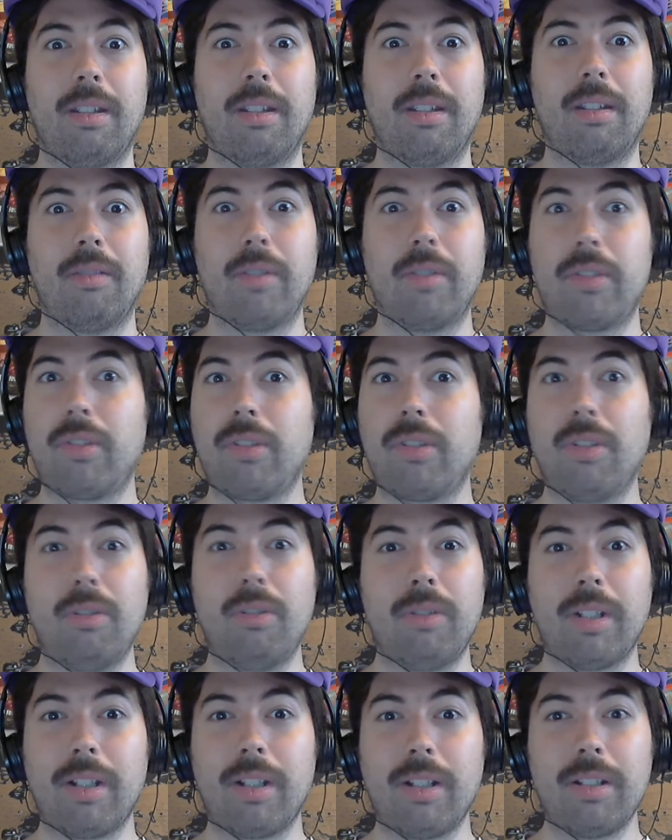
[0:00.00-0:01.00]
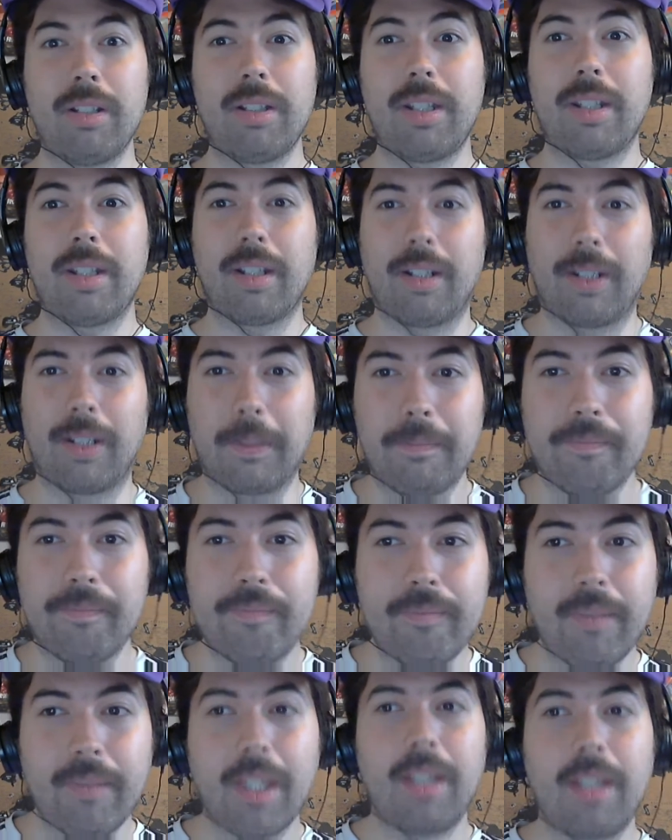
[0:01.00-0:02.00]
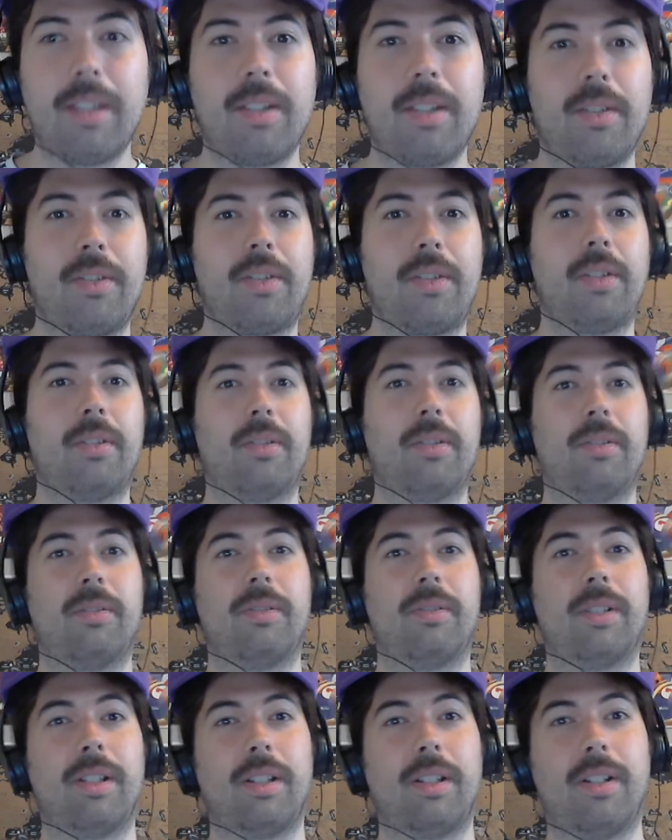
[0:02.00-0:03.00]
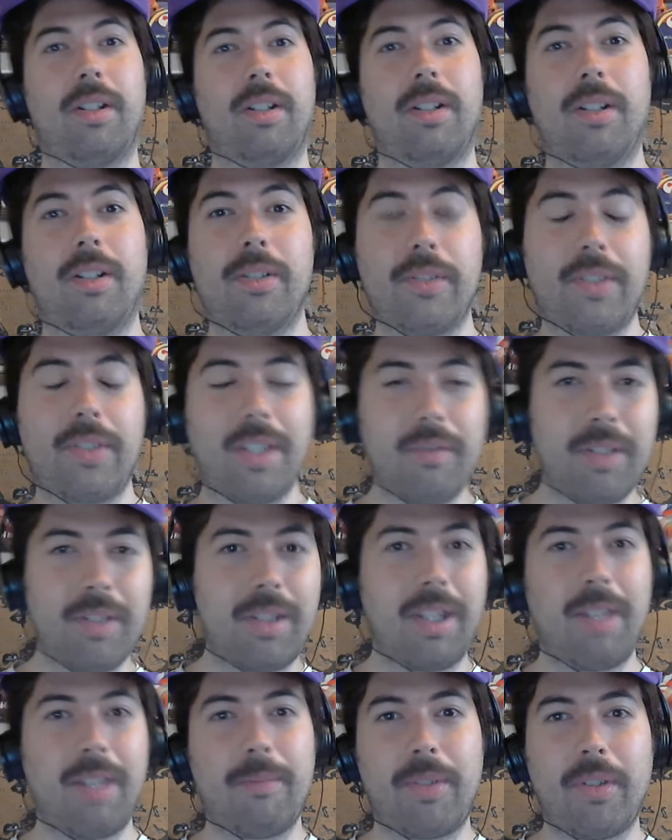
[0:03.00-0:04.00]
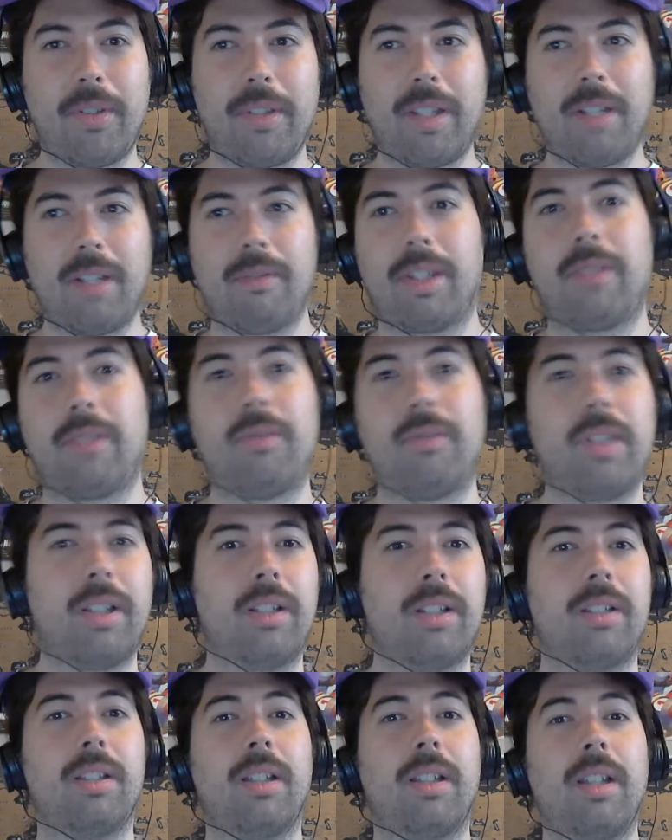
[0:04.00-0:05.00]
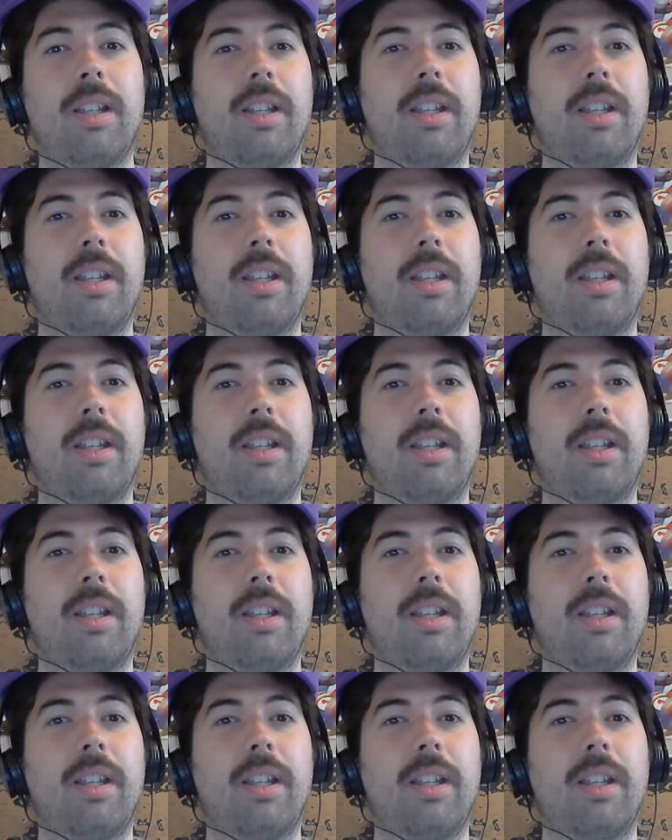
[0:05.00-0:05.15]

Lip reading: What's going on here? So all 7 teams are there with Phil,